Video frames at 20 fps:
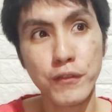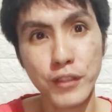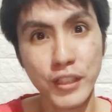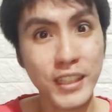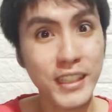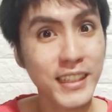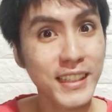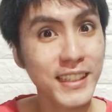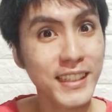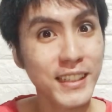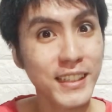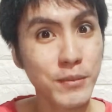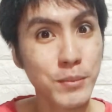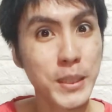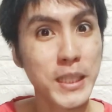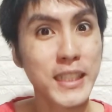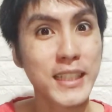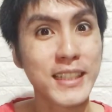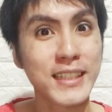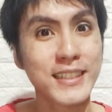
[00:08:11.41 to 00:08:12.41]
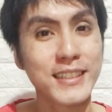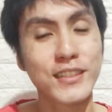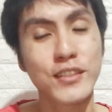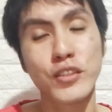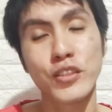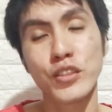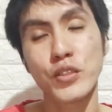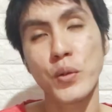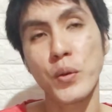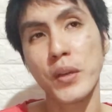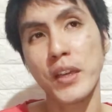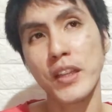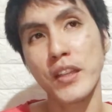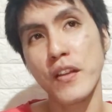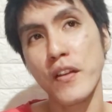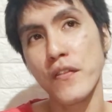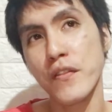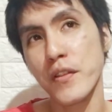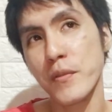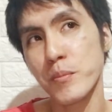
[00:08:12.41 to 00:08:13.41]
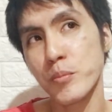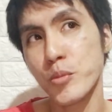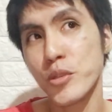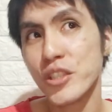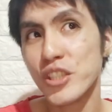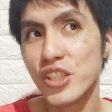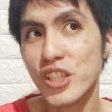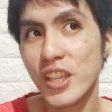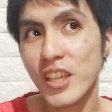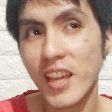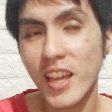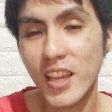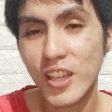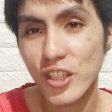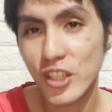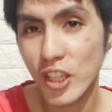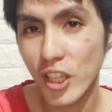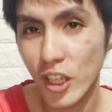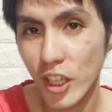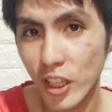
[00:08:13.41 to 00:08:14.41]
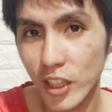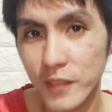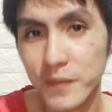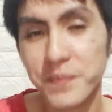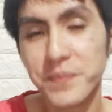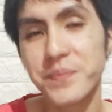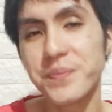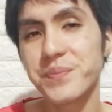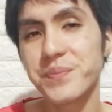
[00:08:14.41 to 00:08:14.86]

freebies or token of appreciation,